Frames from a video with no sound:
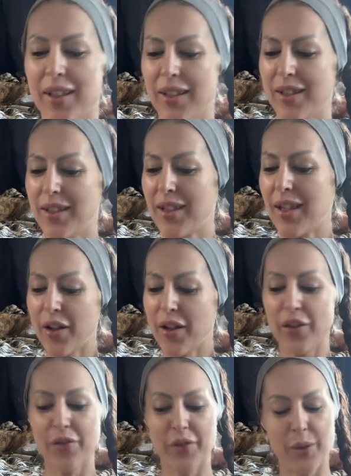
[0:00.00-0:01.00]
let's see how
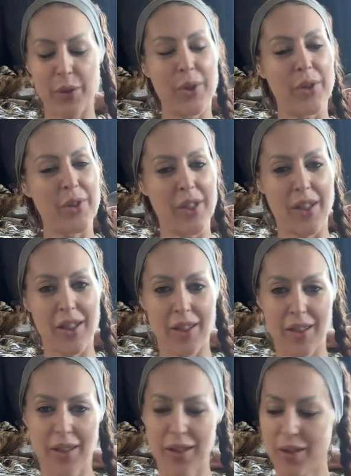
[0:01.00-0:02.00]
you feel when you see
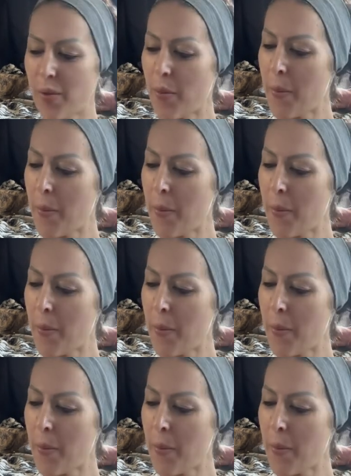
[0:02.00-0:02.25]
this.